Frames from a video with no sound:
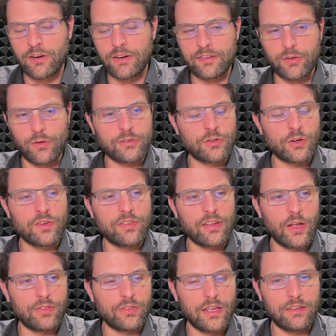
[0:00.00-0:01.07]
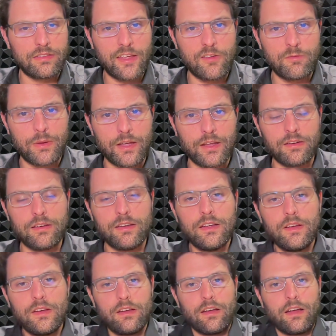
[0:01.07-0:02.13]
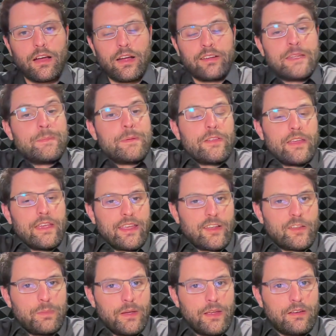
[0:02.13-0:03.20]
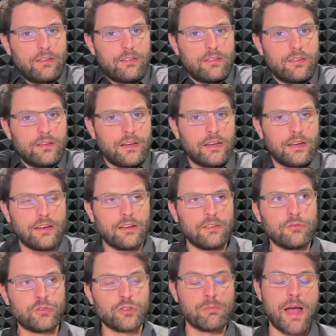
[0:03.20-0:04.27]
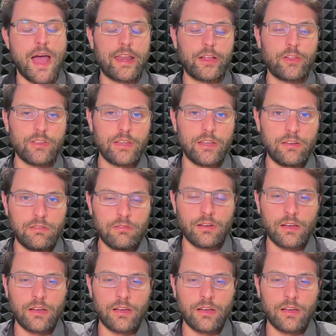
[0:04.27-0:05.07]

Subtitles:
And so it turns out that they've been TP-Link has been dramatically